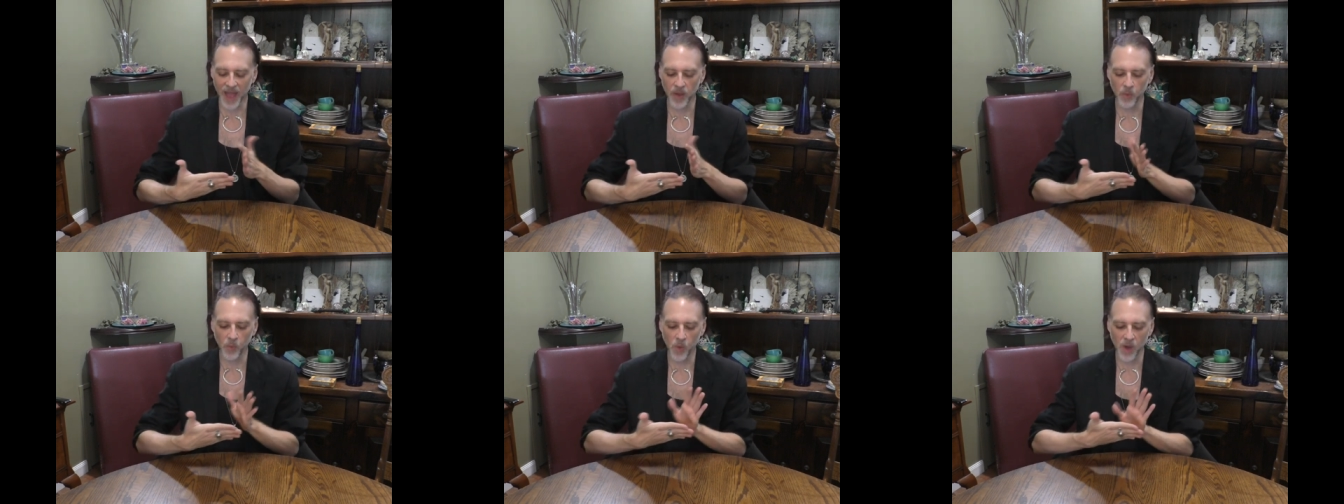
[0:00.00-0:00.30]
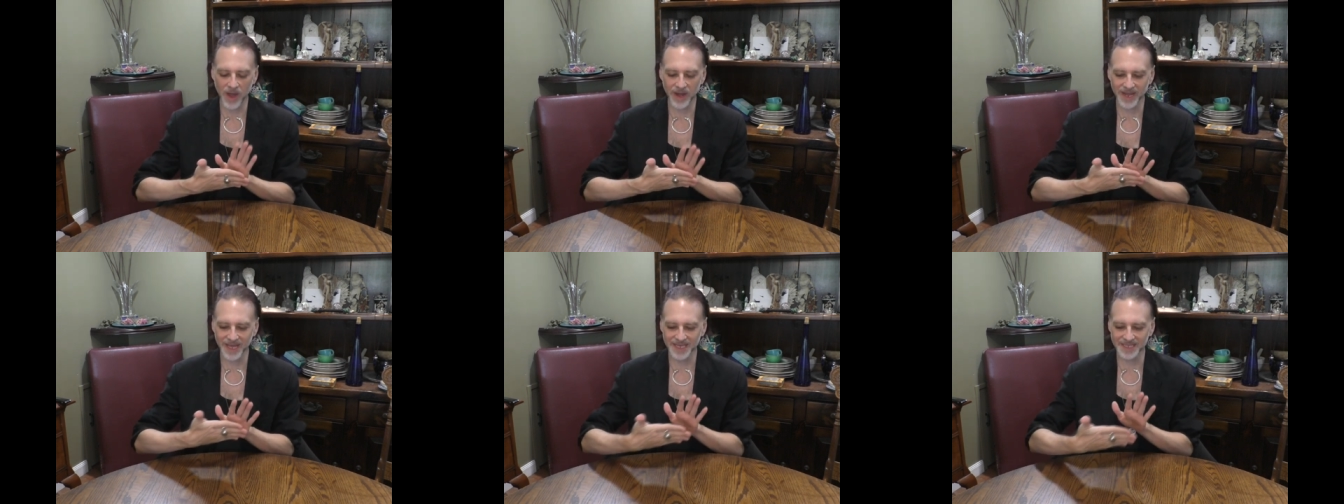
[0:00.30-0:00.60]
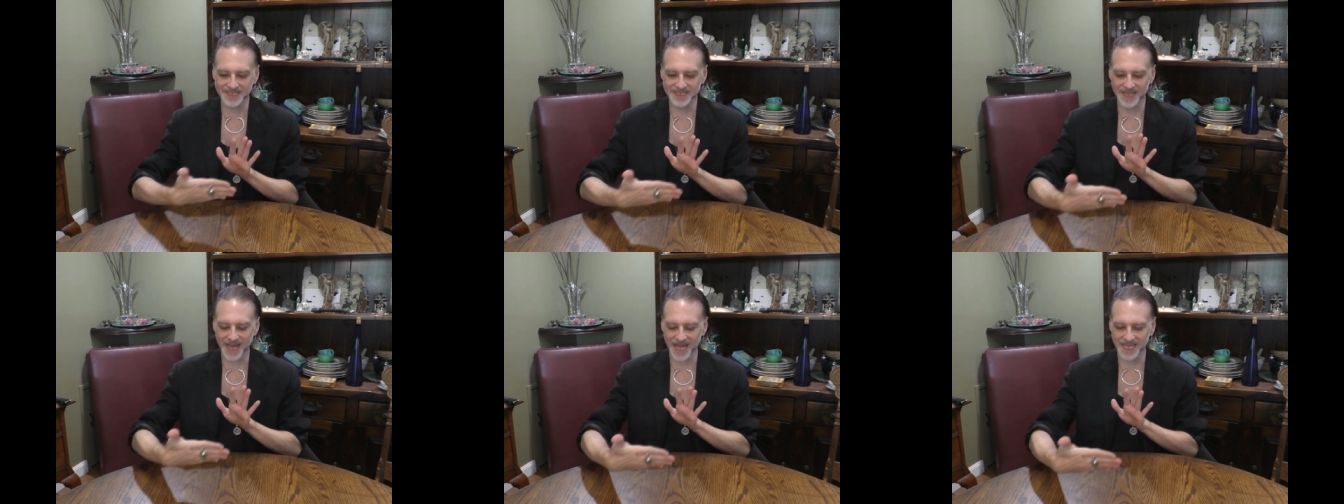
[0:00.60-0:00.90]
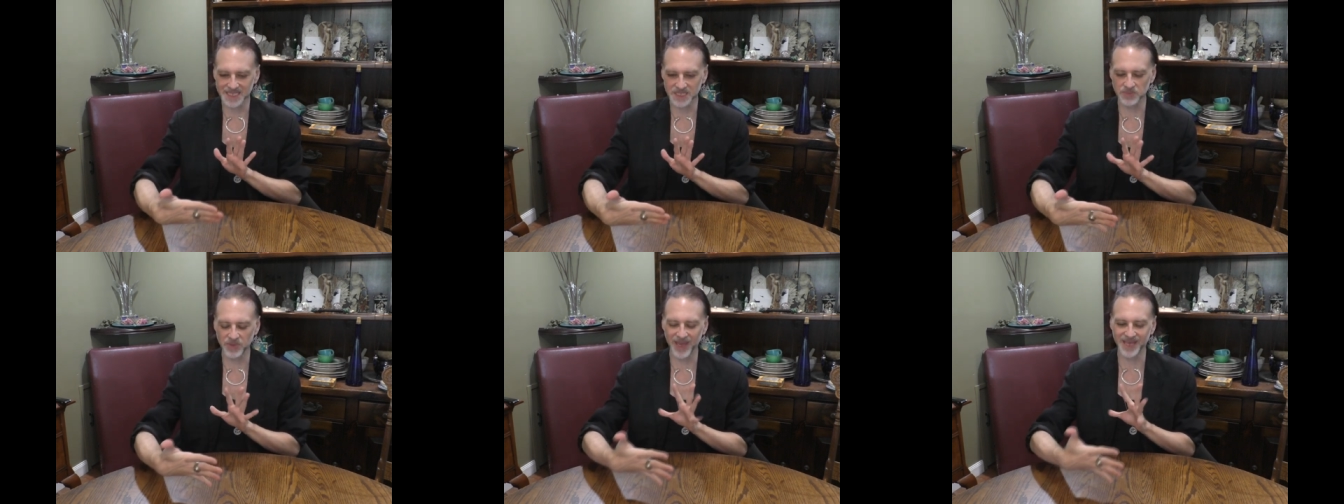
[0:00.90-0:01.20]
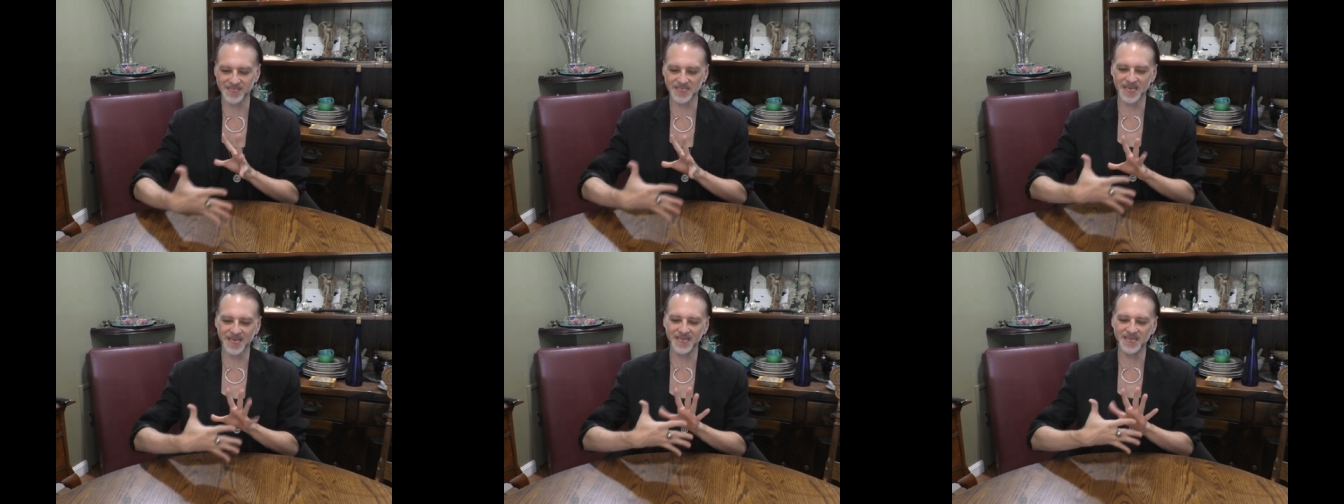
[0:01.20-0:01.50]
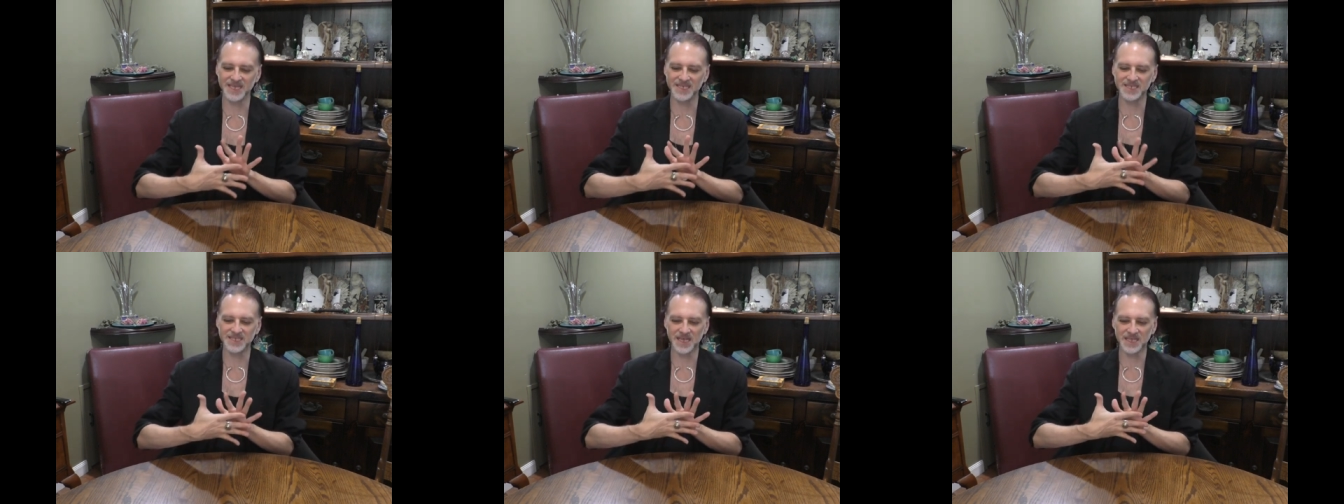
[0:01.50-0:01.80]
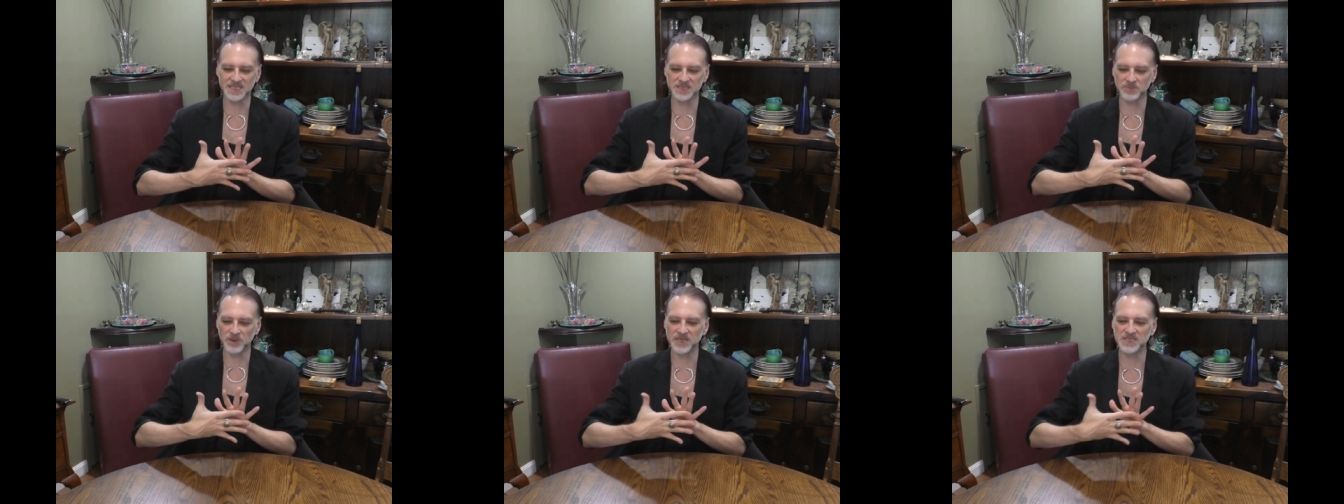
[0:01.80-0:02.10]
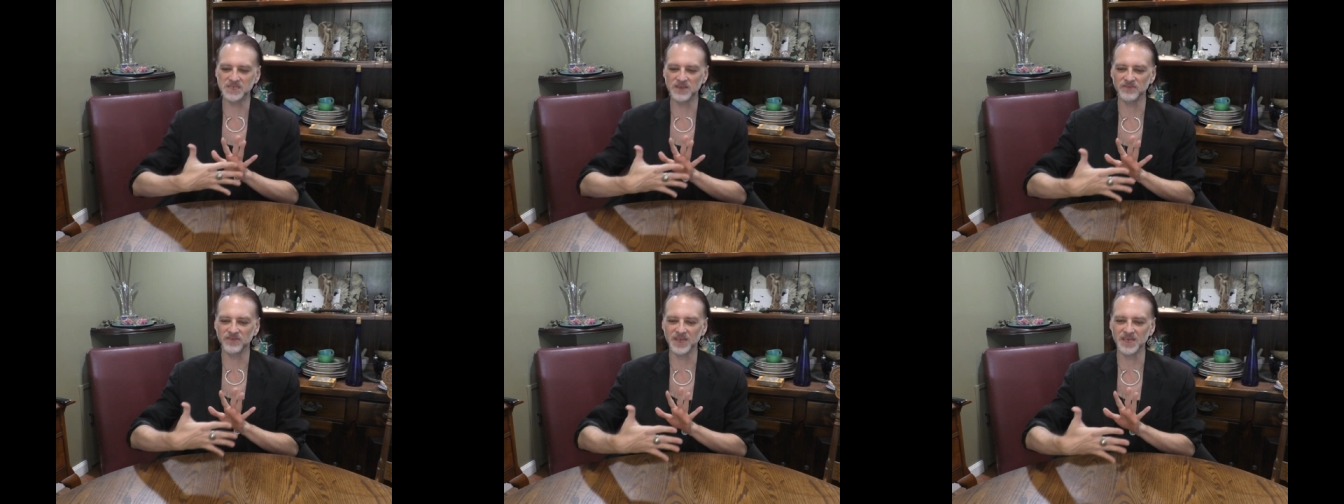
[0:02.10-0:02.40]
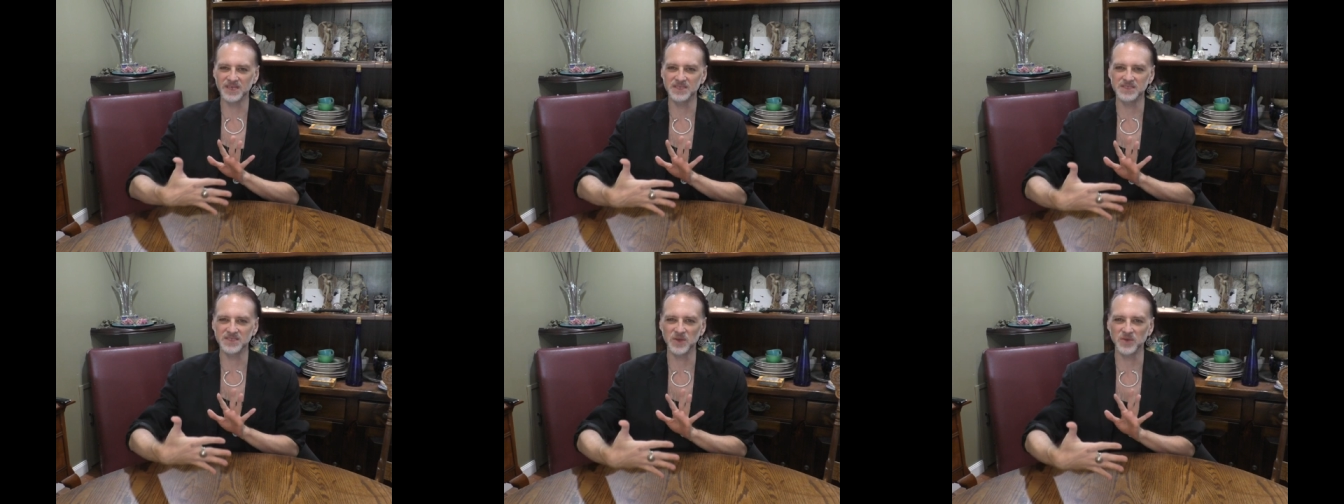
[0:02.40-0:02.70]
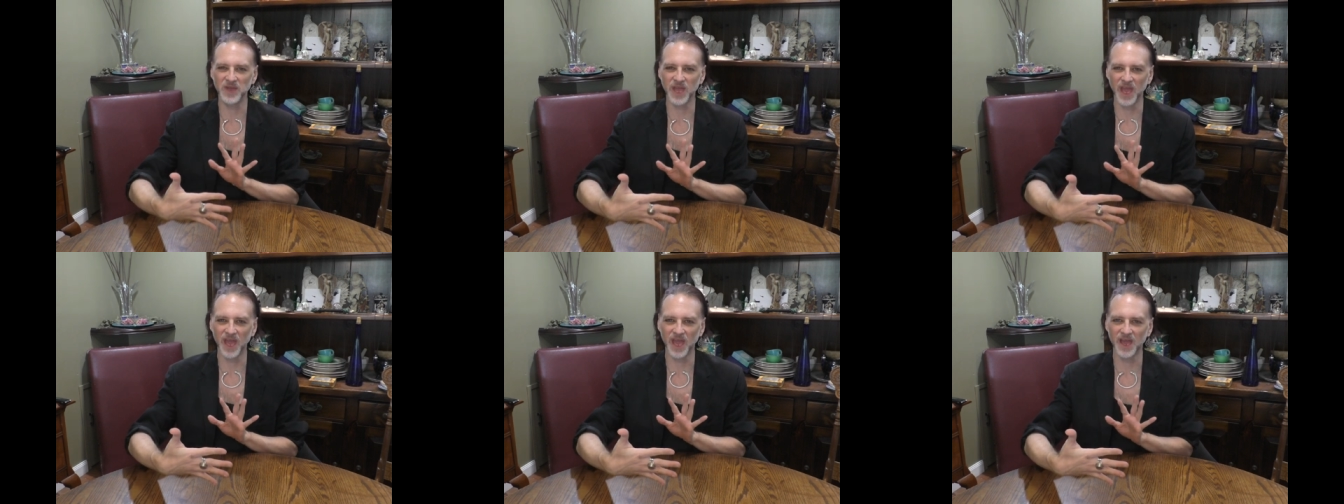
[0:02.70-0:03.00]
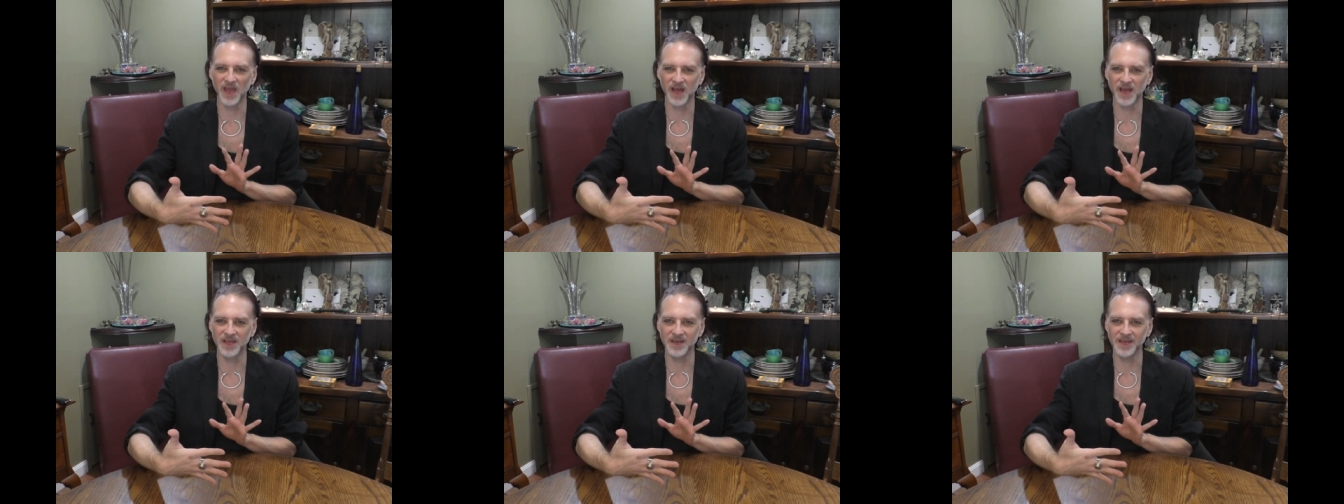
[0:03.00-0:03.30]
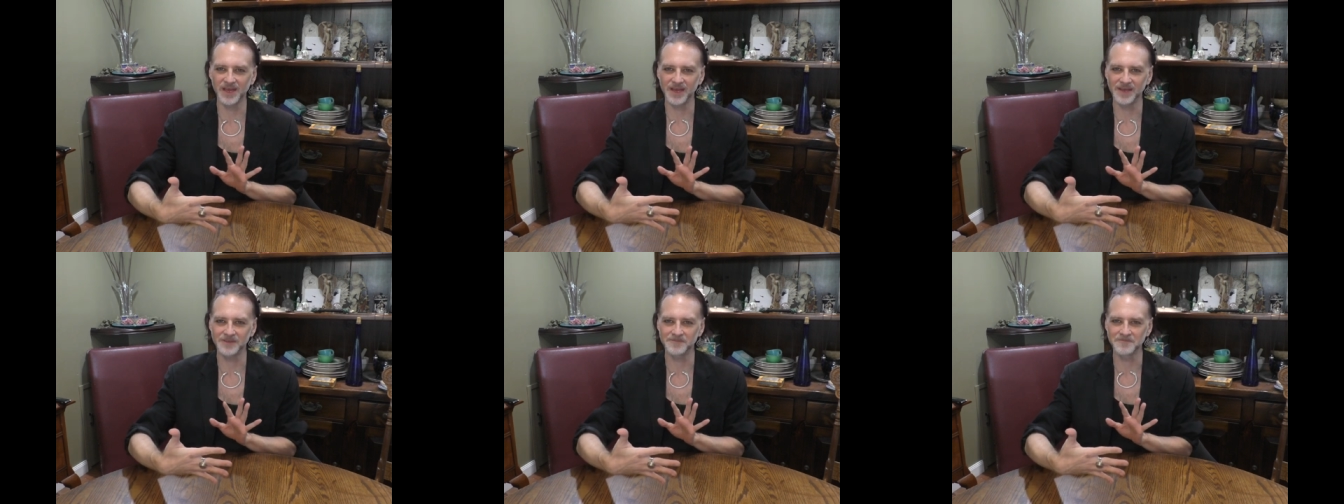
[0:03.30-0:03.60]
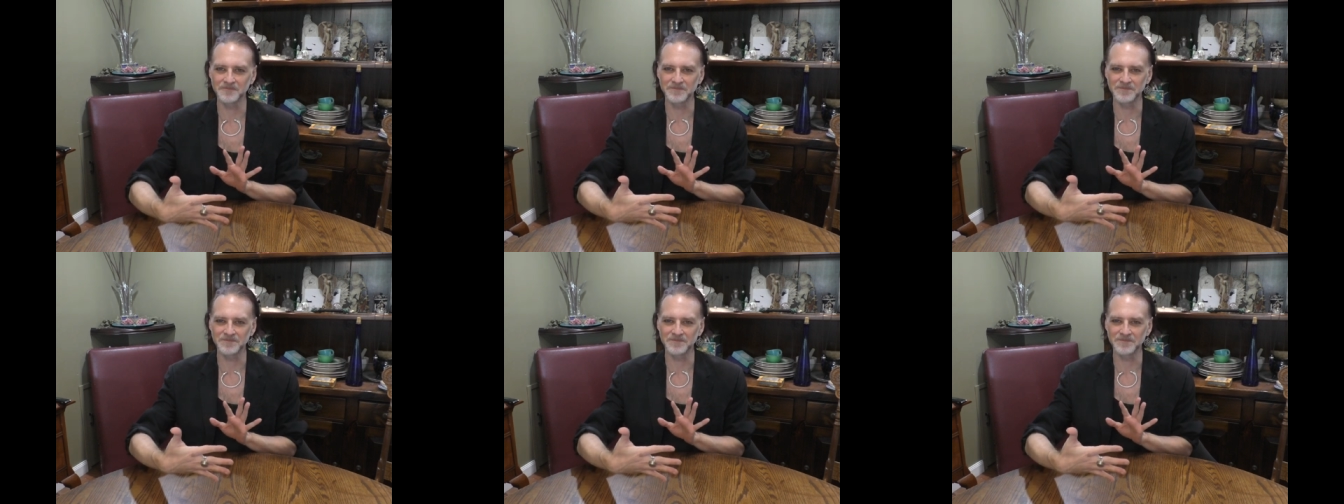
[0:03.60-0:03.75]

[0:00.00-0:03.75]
what is that space? It is that space of, it's okay, honey.